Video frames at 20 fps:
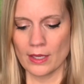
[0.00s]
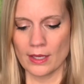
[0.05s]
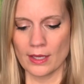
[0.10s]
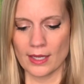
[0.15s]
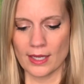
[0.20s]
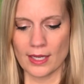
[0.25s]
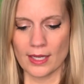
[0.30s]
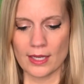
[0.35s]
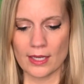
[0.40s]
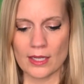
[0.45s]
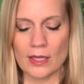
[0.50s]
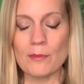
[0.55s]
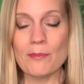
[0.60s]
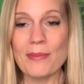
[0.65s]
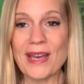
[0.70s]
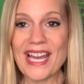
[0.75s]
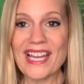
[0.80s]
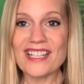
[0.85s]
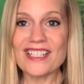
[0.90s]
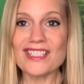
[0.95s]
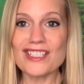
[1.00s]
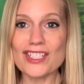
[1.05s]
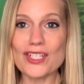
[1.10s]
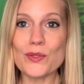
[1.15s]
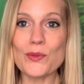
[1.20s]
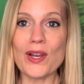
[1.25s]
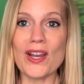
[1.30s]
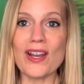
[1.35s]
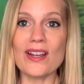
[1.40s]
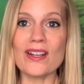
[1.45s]
back to
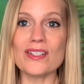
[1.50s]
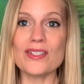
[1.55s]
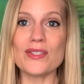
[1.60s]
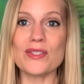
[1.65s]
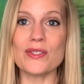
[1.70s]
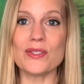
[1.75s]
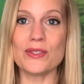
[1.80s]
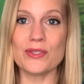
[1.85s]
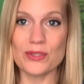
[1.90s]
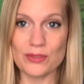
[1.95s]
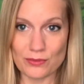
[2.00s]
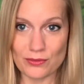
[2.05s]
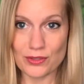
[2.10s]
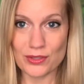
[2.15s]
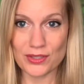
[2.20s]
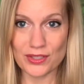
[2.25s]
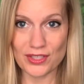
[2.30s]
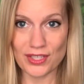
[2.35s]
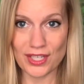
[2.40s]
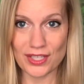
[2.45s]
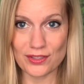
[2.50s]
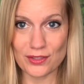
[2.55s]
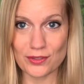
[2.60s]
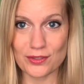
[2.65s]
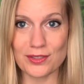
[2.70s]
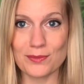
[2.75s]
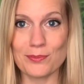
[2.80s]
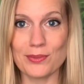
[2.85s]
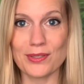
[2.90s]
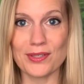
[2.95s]
our
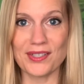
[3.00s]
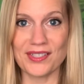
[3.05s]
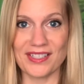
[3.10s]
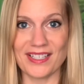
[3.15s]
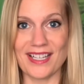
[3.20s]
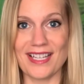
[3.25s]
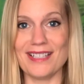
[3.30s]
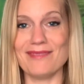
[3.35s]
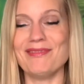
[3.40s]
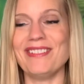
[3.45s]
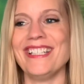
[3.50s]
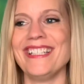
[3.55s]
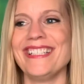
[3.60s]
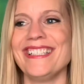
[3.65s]
scheduled program.